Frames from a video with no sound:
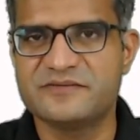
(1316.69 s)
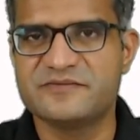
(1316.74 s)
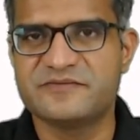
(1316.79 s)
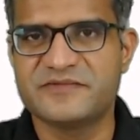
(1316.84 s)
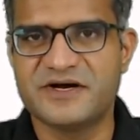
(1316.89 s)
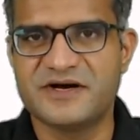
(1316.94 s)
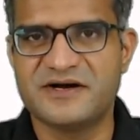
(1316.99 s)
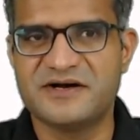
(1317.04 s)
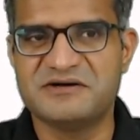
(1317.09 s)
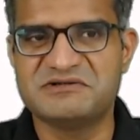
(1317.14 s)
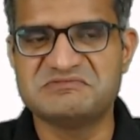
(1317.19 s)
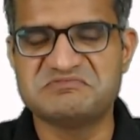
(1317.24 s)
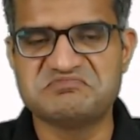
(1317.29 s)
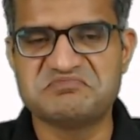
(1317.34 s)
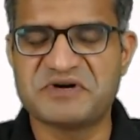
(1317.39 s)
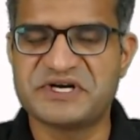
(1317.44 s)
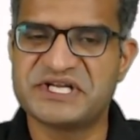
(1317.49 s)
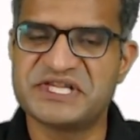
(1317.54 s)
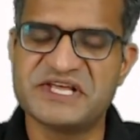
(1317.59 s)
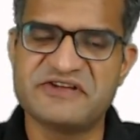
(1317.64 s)

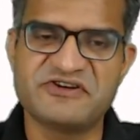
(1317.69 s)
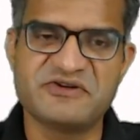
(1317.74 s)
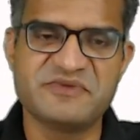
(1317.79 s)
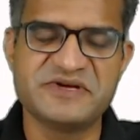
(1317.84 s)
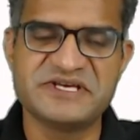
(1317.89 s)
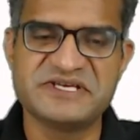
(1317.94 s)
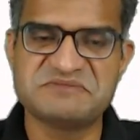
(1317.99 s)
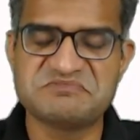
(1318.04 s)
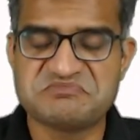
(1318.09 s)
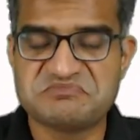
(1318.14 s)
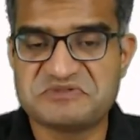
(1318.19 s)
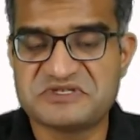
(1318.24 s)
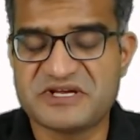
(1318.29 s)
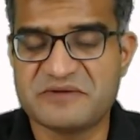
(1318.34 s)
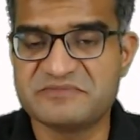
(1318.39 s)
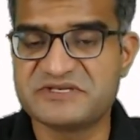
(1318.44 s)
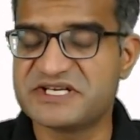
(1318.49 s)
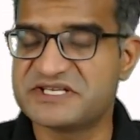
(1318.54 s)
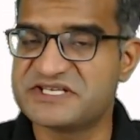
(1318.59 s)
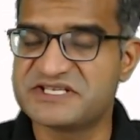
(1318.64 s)
but there will be
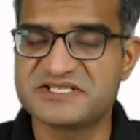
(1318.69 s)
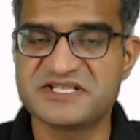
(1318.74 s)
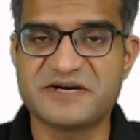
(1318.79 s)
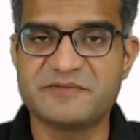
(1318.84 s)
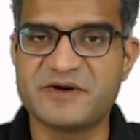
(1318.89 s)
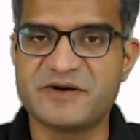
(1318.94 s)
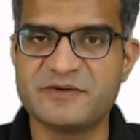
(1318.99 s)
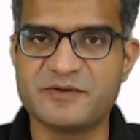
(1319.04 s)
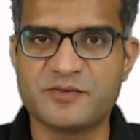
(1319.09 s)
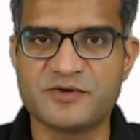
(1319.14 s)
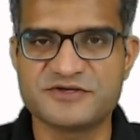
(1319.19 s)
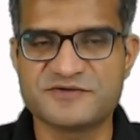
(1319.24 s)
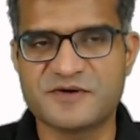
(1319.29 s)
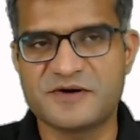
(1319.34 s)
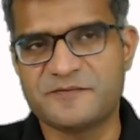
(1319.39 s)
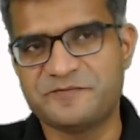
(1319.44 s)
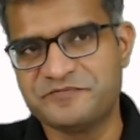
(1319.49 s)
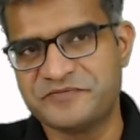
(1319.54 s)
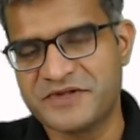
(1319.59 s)
some changes that might be possible.